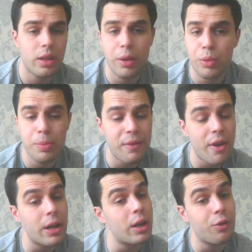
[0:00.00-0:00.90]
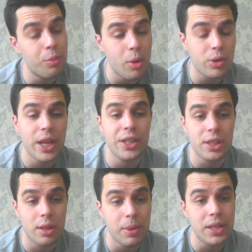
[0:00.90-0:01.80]
it would be very good for Box
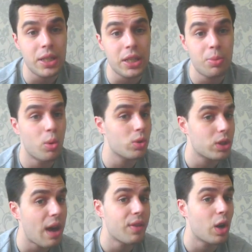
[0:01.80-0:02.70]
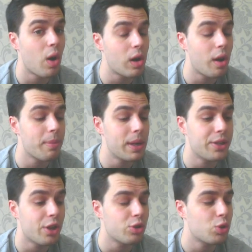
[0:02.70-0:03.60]
Nation and BT Sports to have a guy like
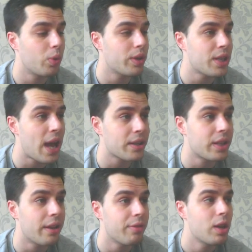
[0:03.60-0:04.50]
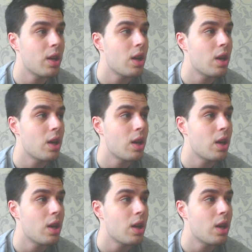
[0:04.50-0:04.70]
Billy Joe Saunders active.